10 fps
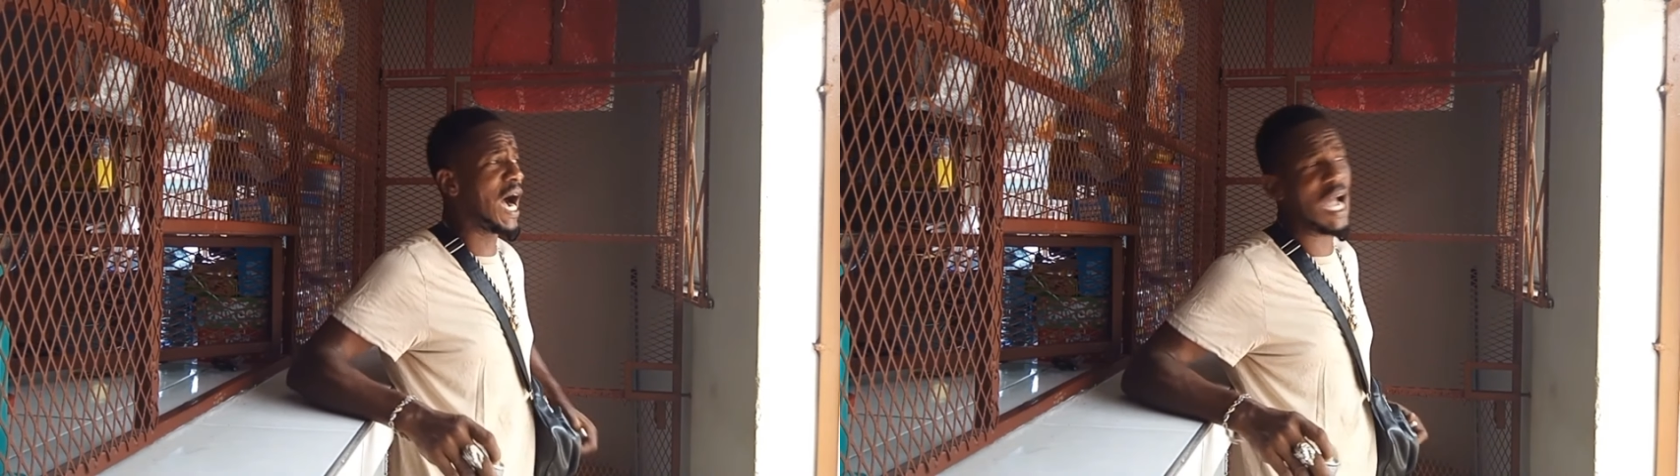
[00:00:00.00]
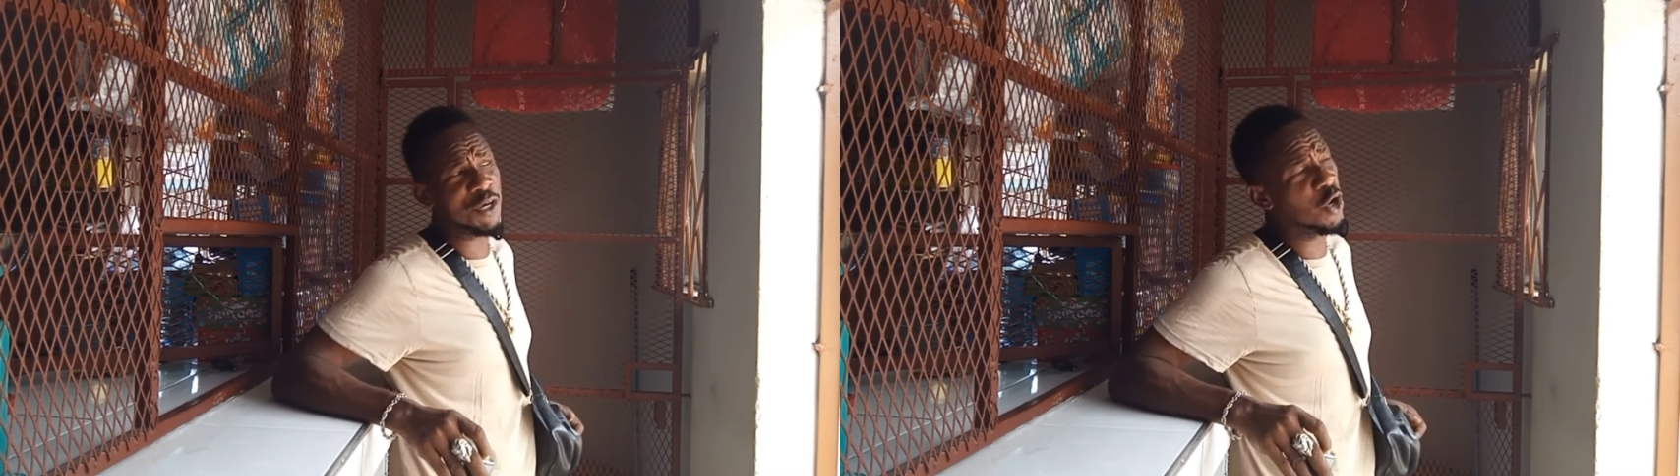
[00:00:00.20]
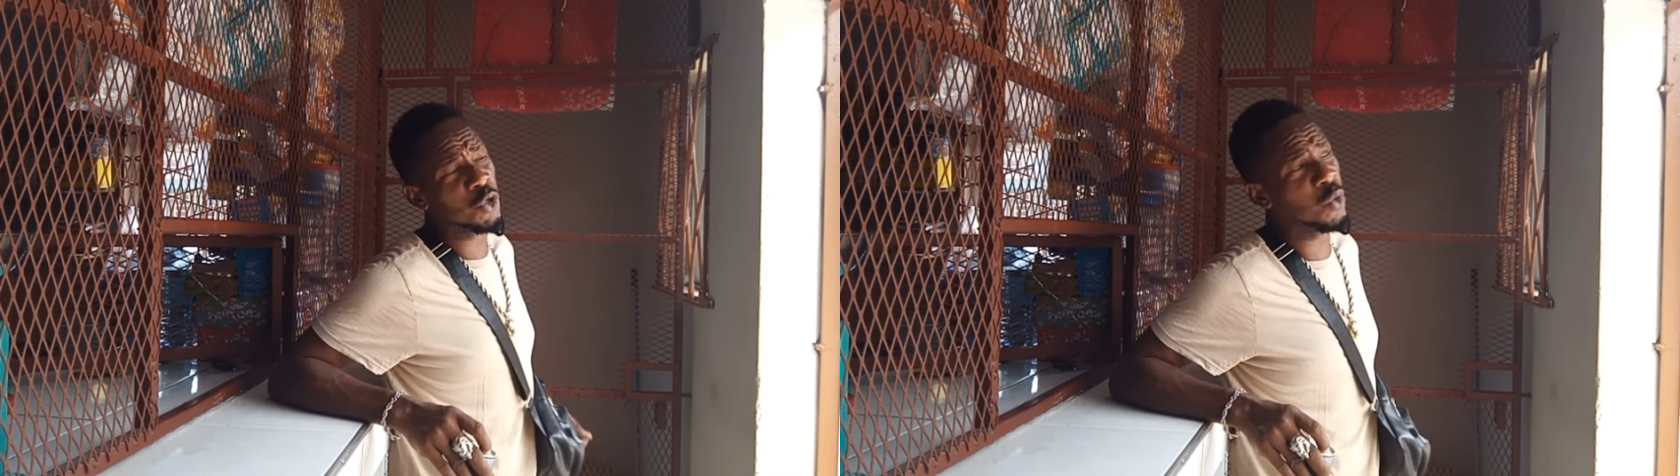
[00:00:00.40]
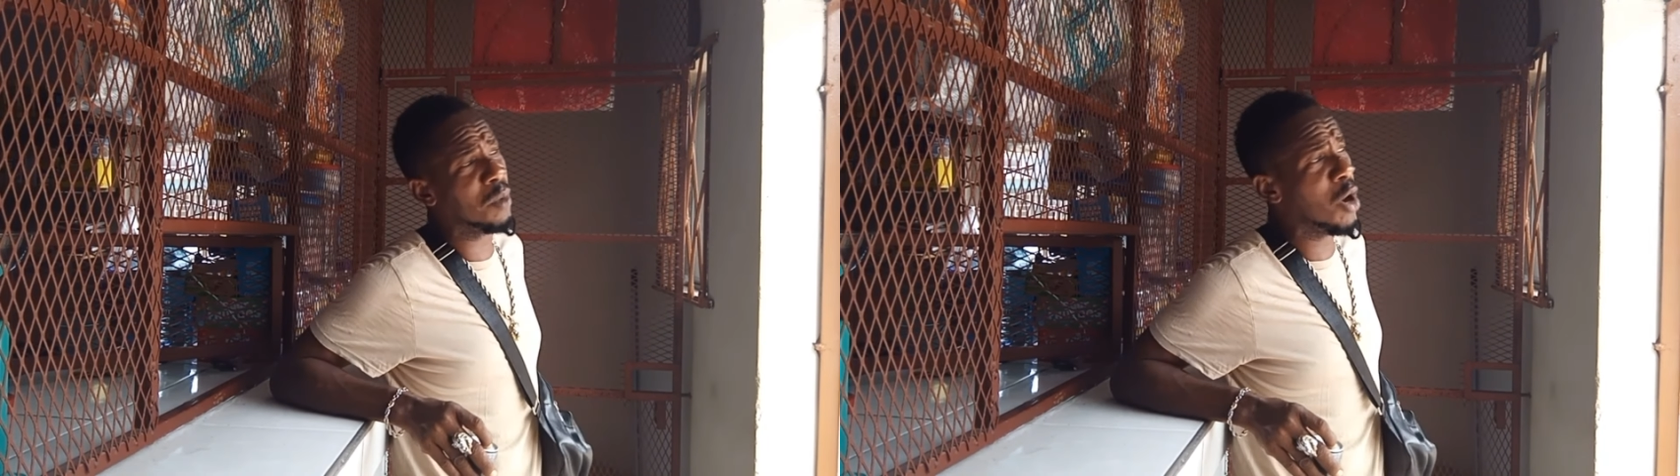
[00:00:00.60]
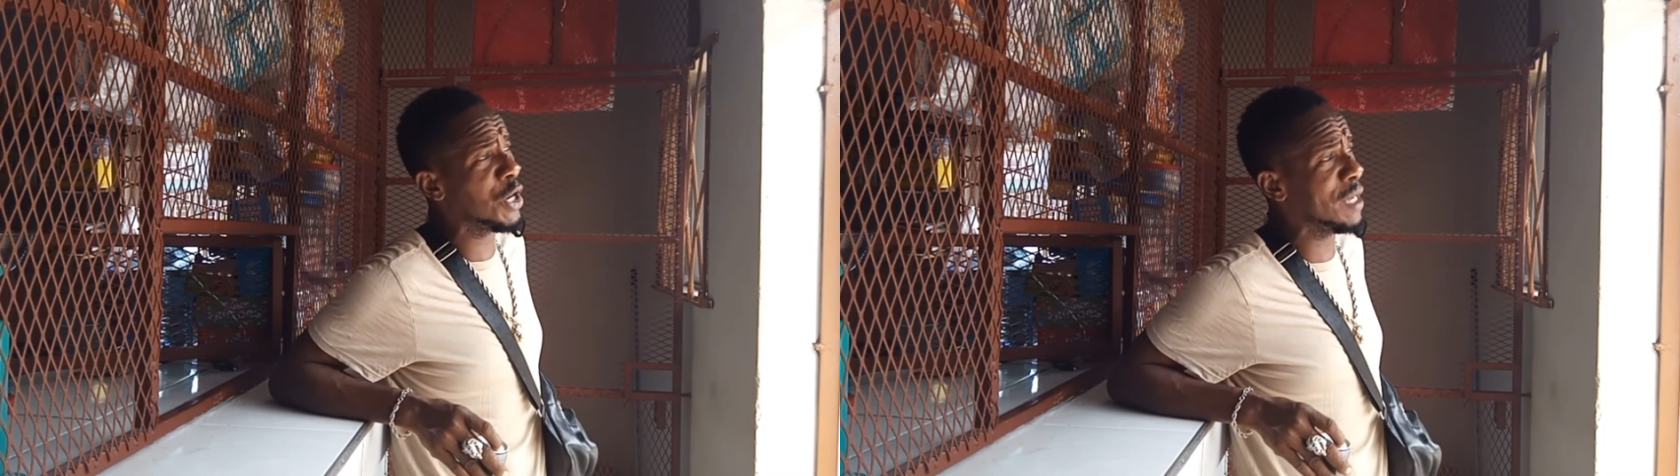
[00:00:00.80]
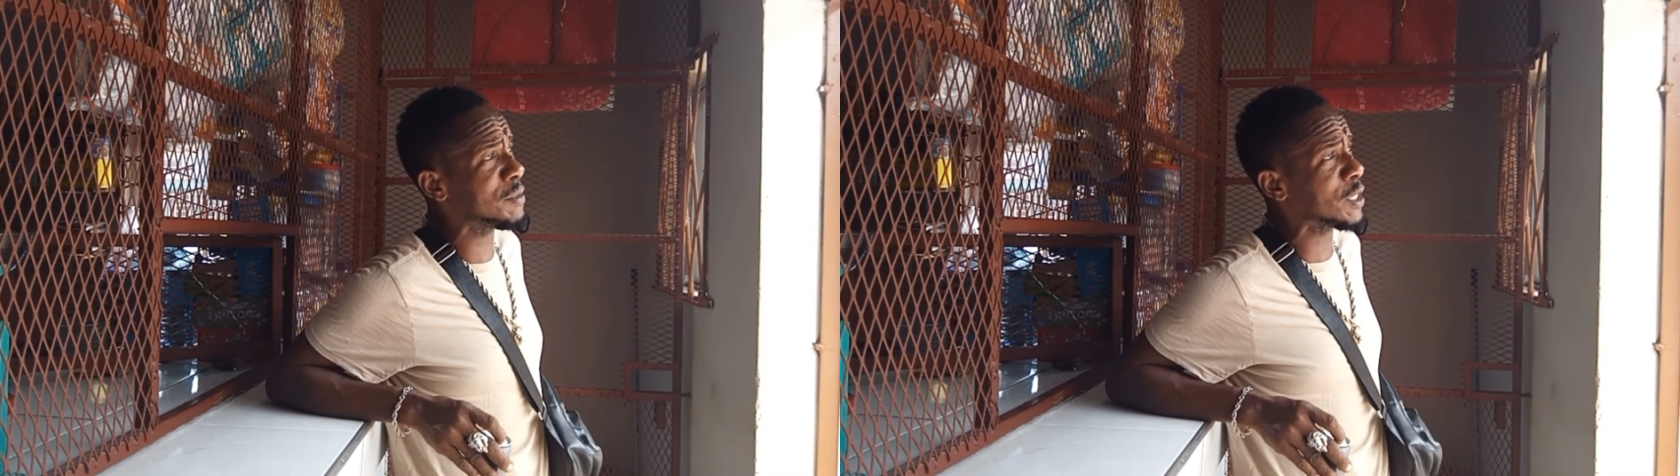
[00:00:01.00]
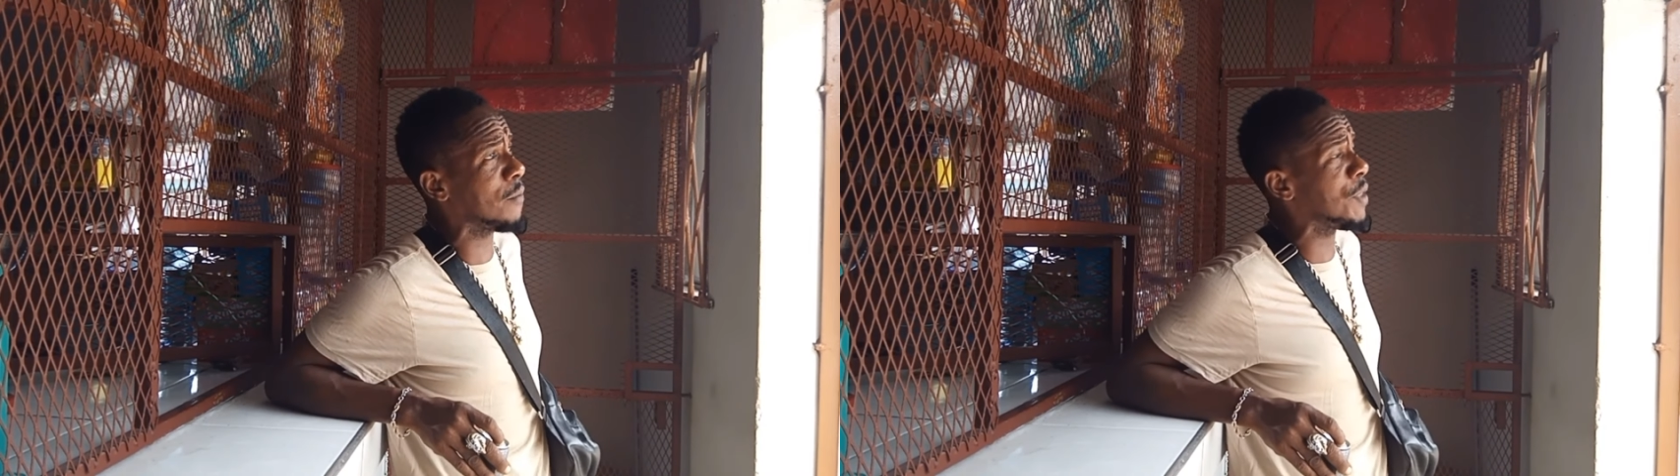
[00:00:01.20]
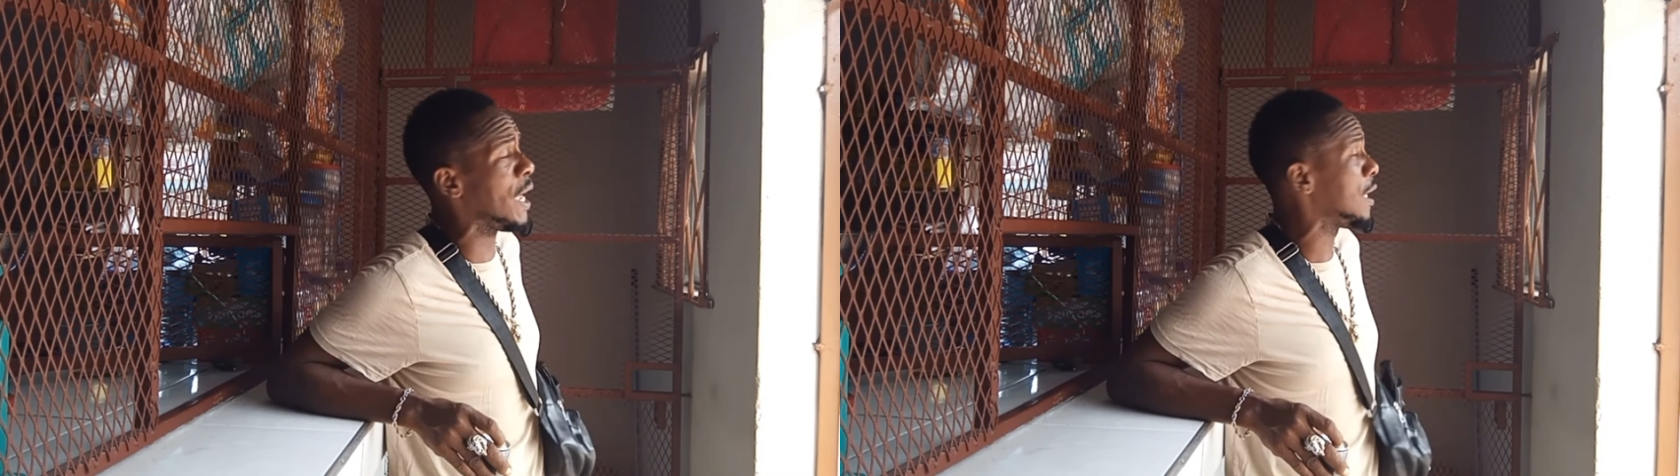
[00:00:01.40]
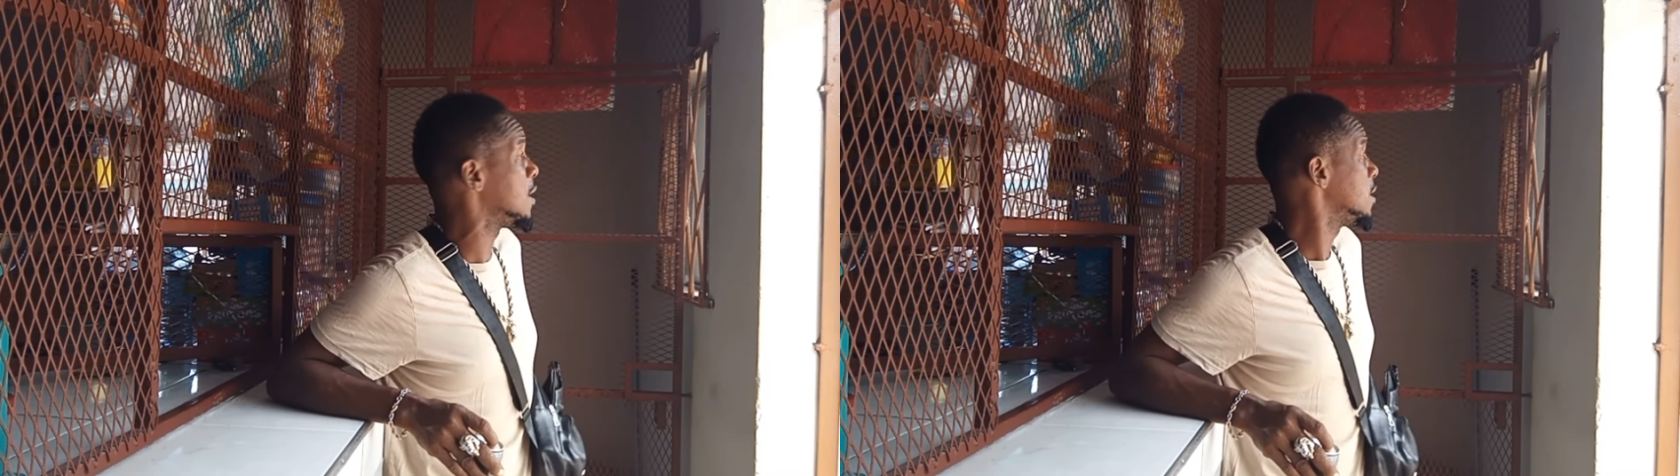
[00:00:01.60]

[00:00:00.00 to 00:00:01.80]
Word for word: I don't know about them something.